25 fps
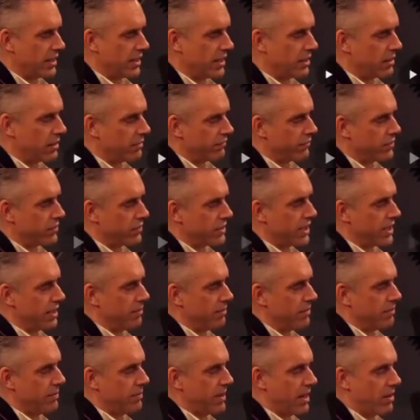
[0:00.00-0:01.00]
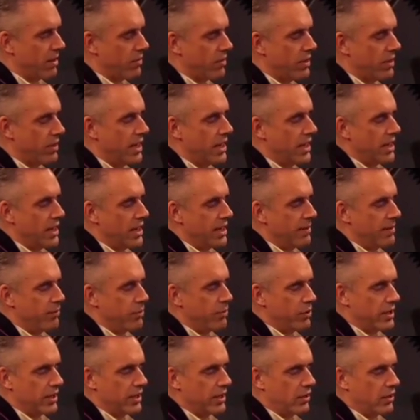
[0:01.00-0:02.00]
Hitler first came to power, he
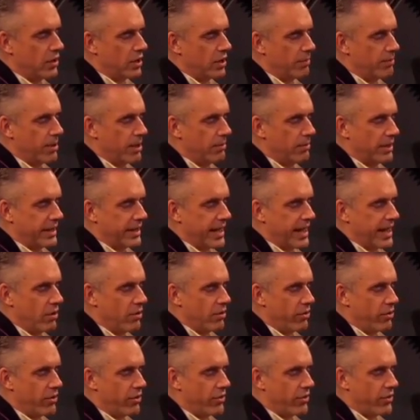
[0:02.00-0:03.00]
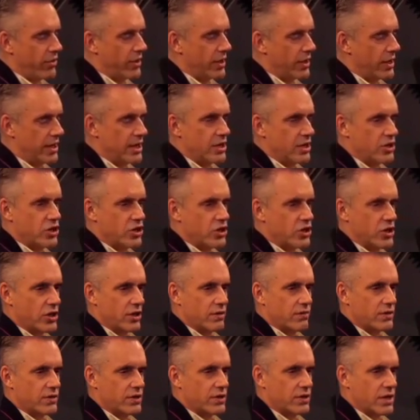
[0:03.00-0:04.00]
put in a lot of public health
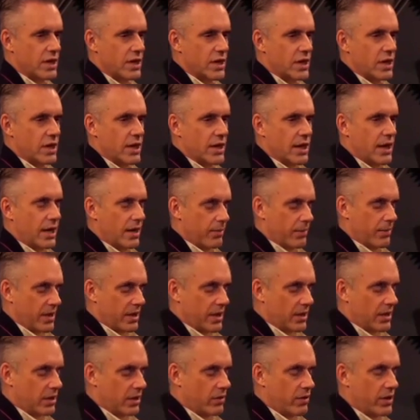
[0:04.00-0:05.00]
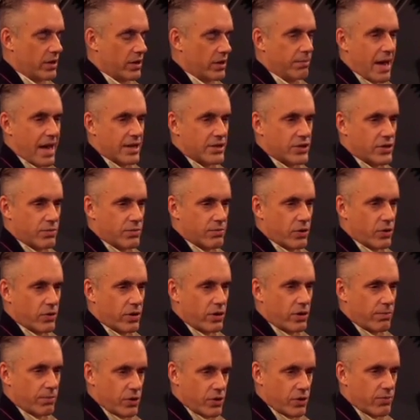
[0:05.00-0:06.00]
initiatives, including mass
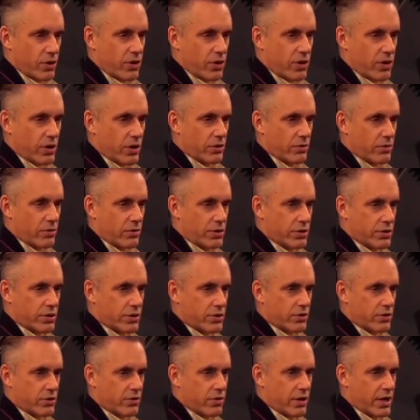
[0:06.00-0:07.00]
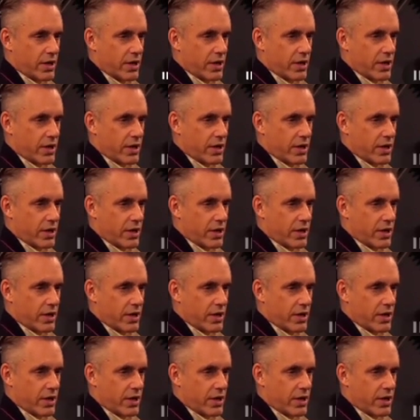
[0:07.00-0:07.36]
tuberculosis screening.